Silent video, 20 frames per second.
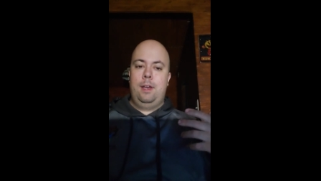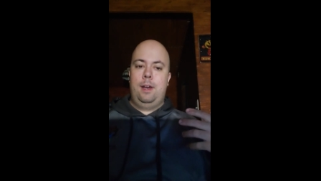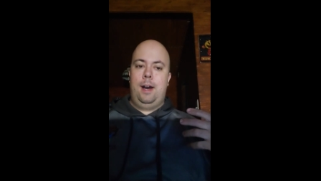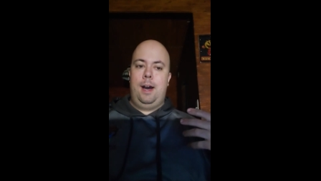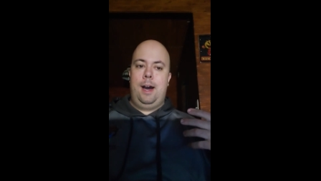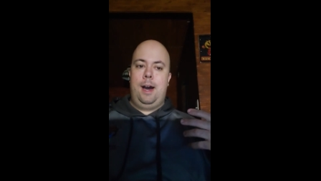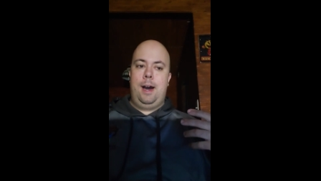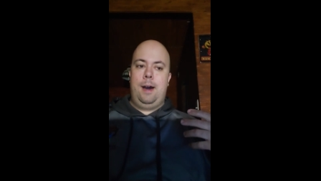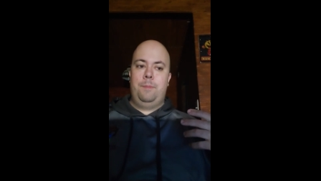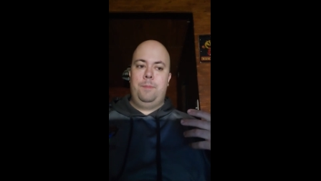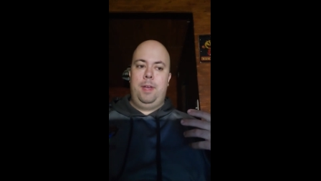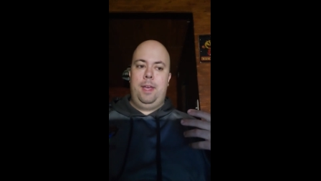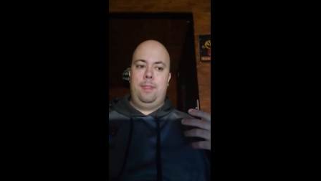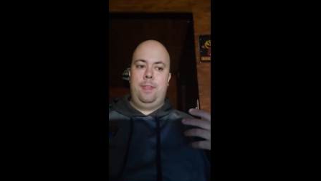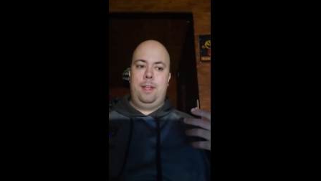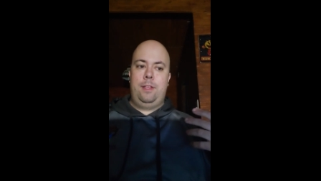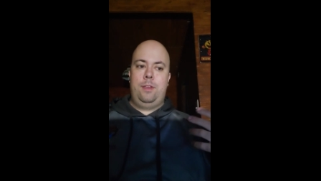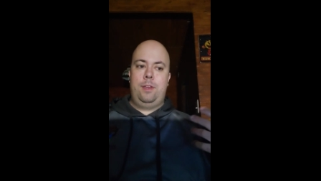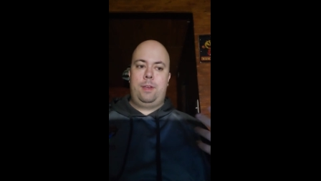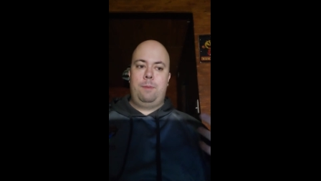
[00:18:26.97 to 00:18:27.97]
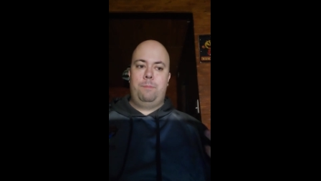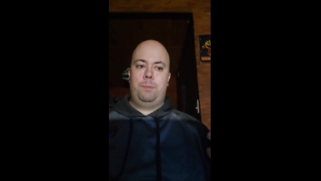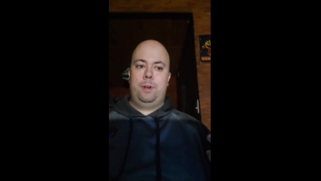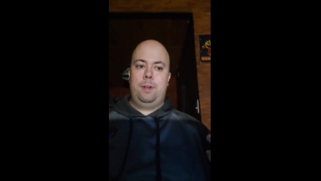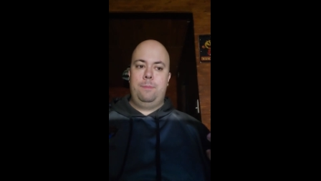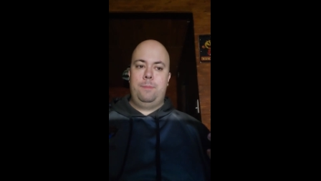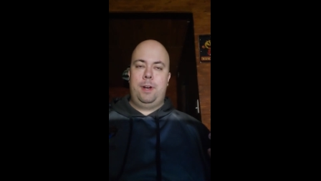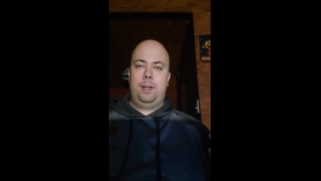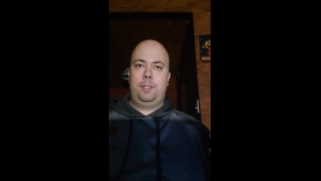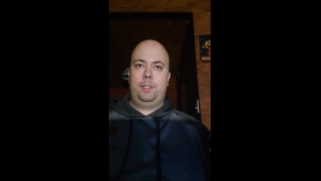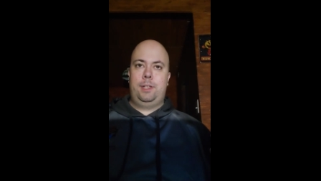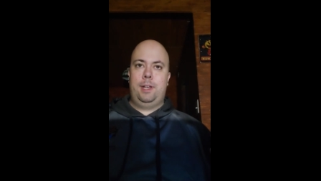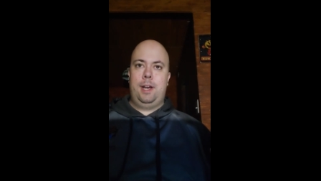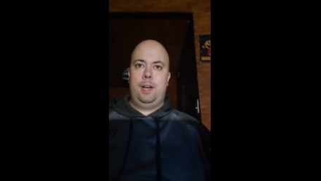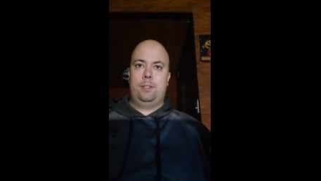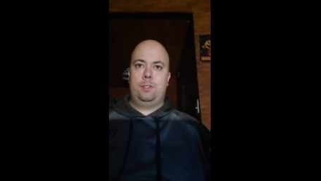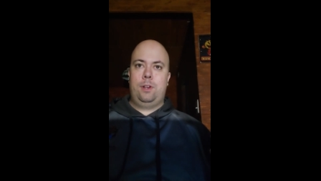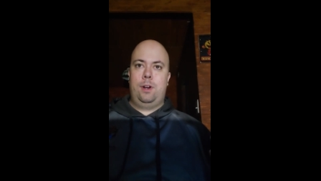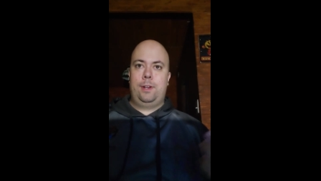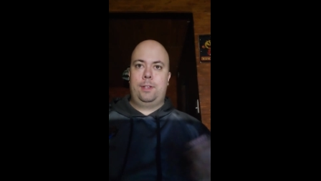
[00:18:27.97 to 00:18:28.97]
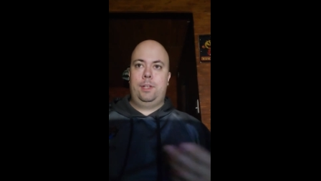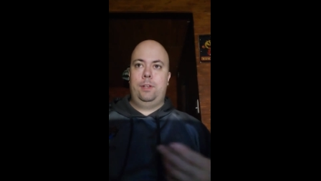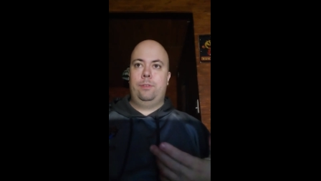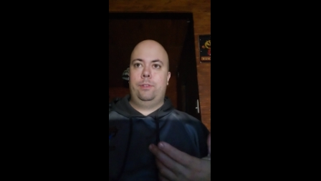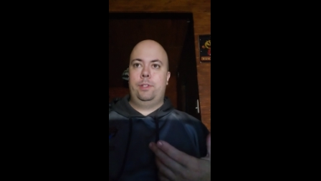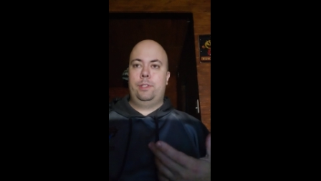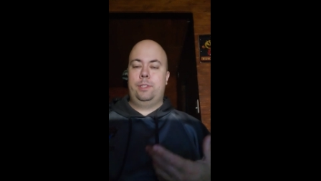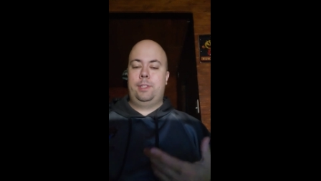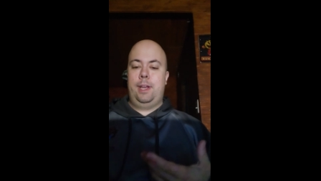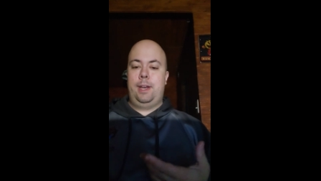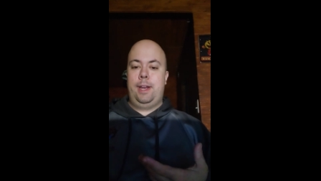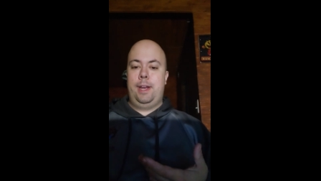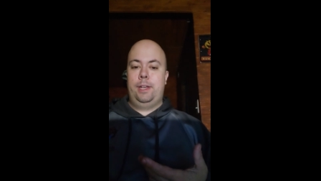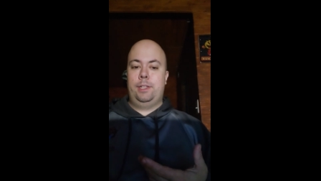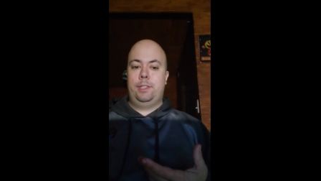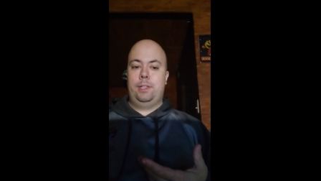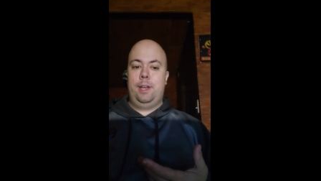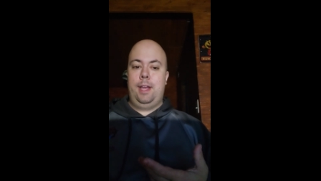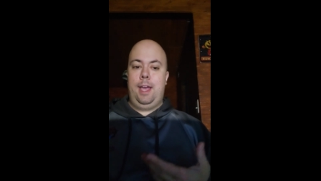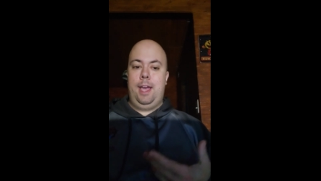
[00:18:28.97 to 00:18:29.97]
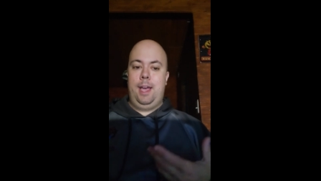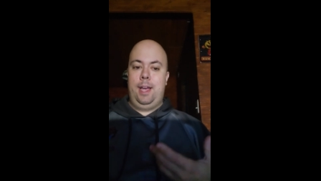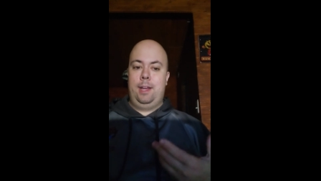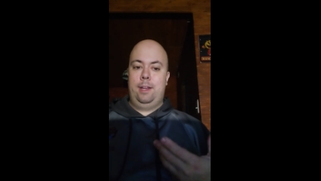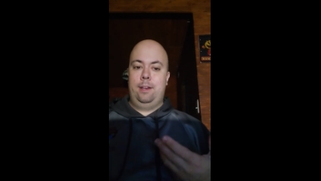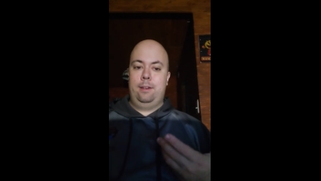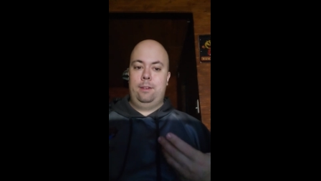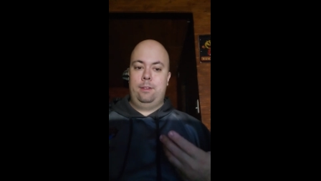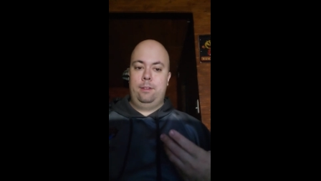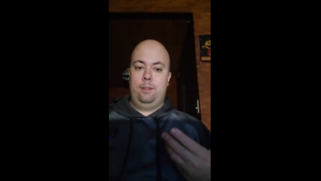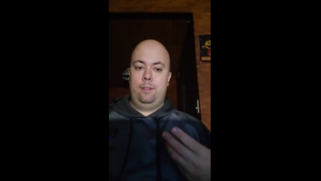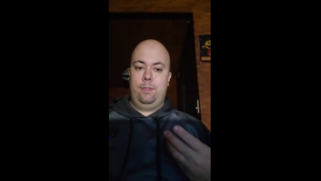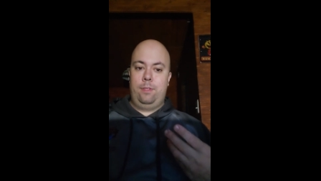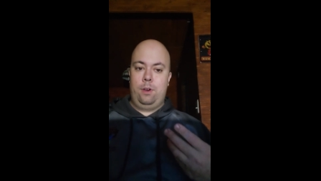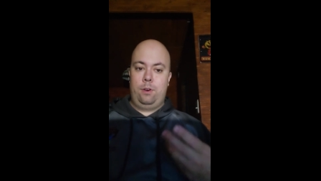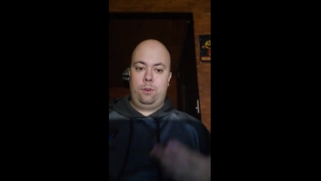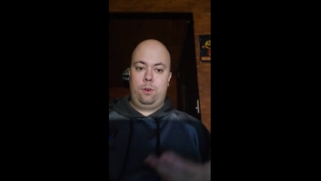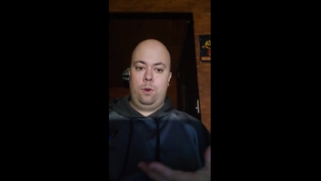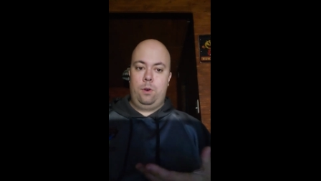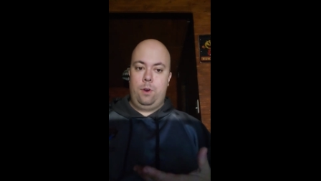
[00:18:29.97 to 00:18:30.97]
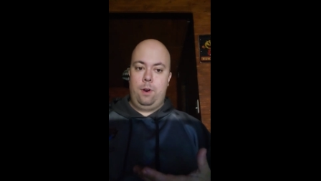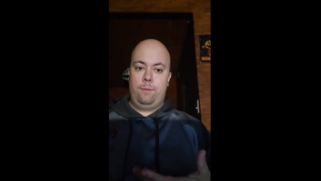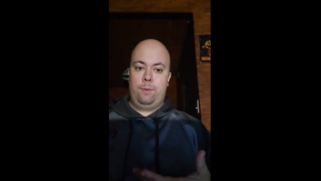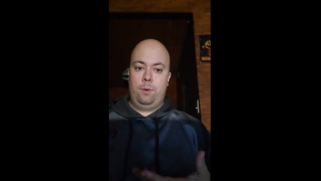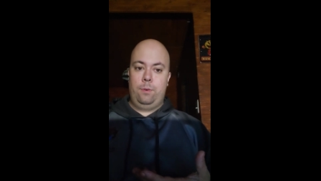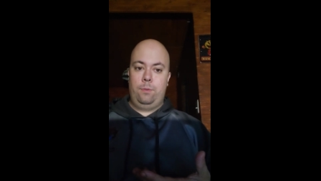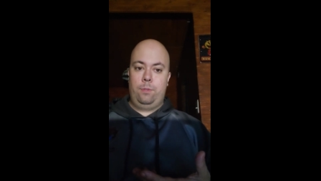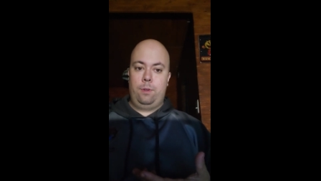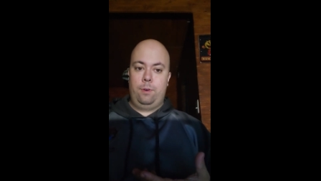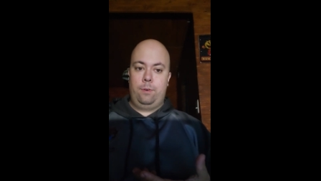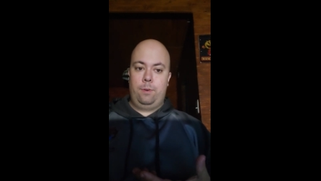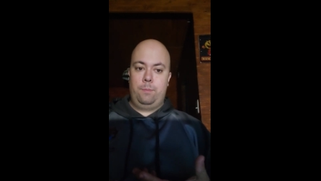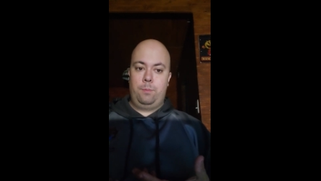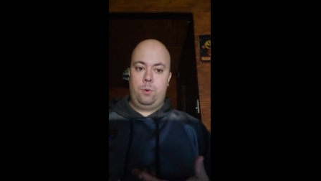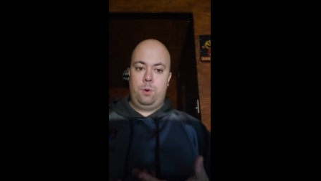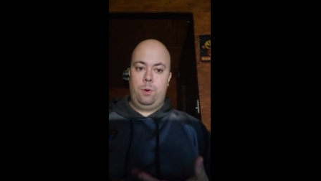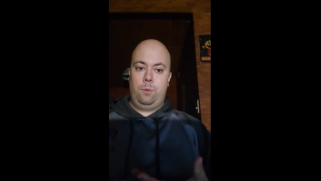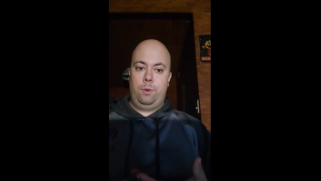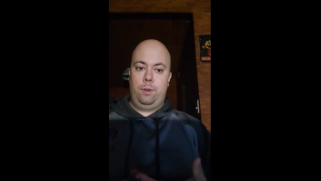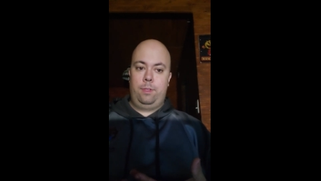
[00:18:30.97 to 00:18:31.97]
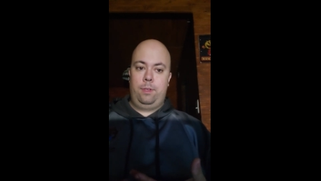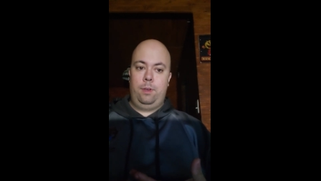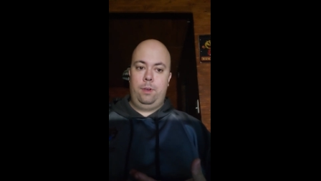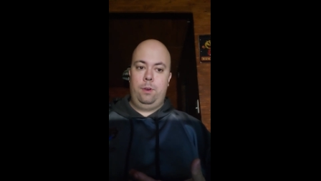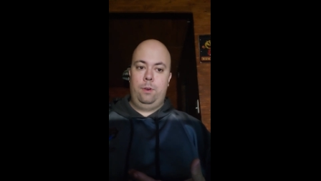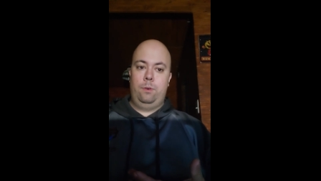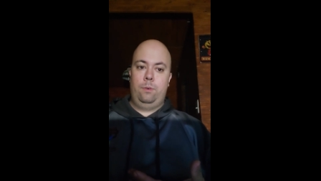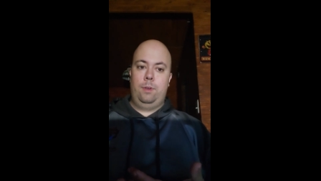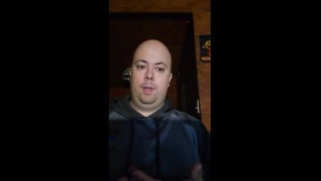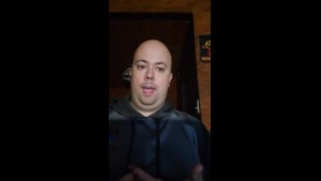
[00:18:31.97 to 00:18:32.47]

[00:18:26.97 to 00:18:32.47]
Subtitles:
And then you can pretty much talk to your real estate agent, and they'll go over the report with you,